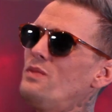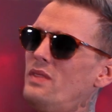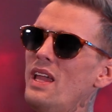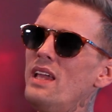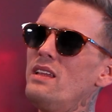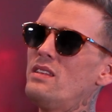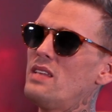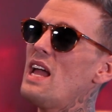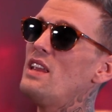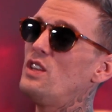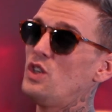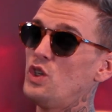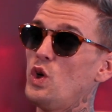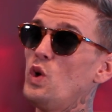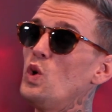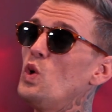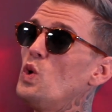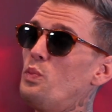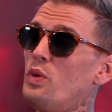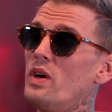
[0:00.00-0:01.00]
things that
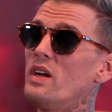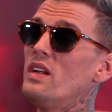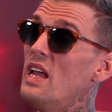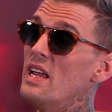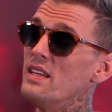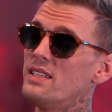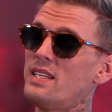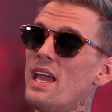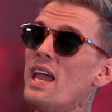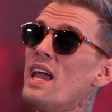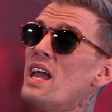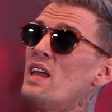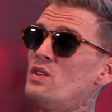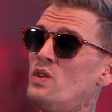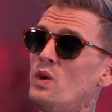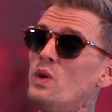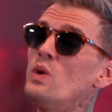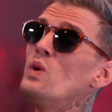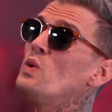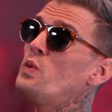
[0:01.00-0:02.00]
you pretend
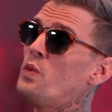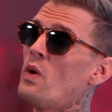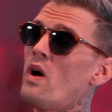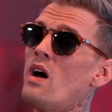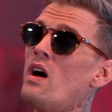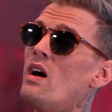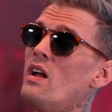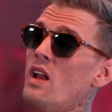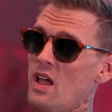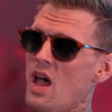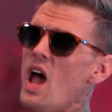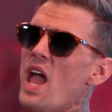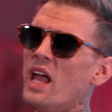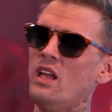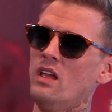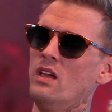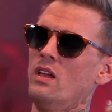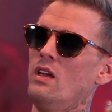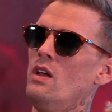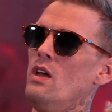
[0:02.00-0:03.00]
you want. Hey,